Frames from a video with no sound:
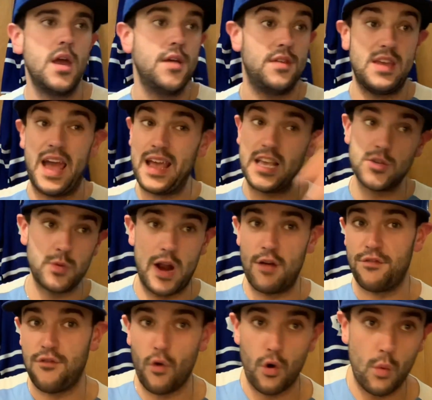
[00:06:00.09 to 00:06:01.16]
The Yankees were
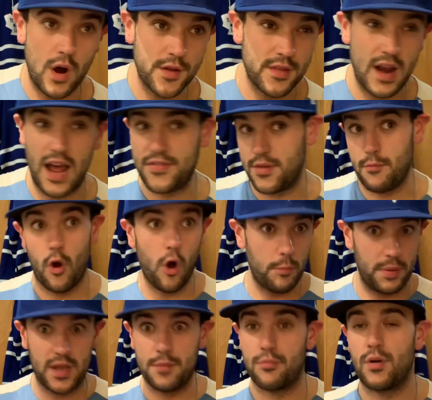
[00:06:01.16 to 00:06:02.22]
down 4-1 in the ninth. I'm
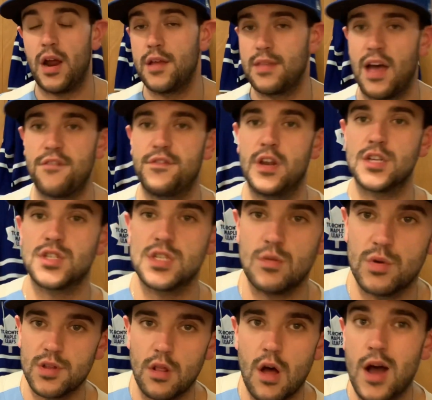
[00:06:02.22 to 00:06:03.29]
hoping and praying that finishes it
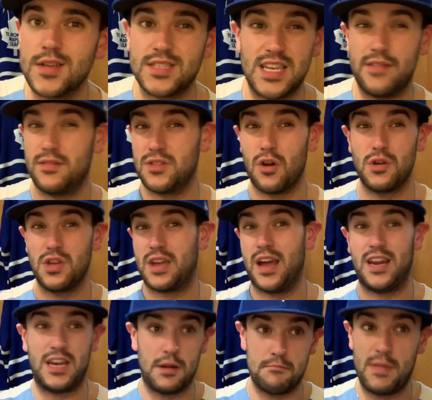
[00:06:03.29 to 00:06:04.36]
loss, even though you
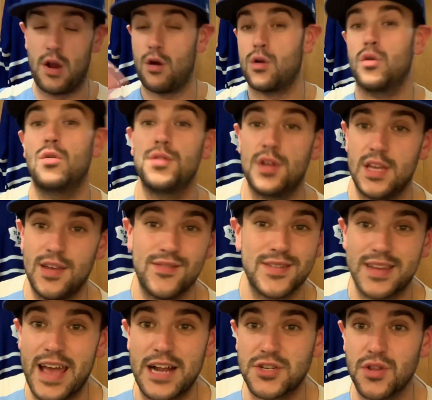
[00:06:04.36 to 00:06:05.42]
can't even miracle to
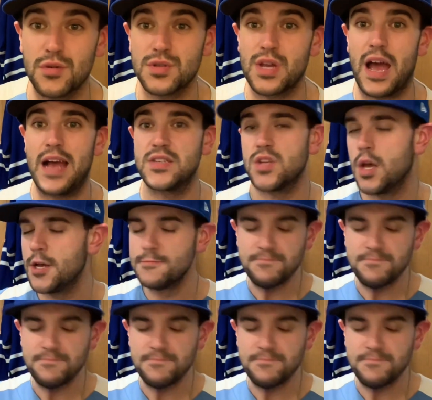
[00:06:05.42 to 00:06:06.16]
even catch those guys.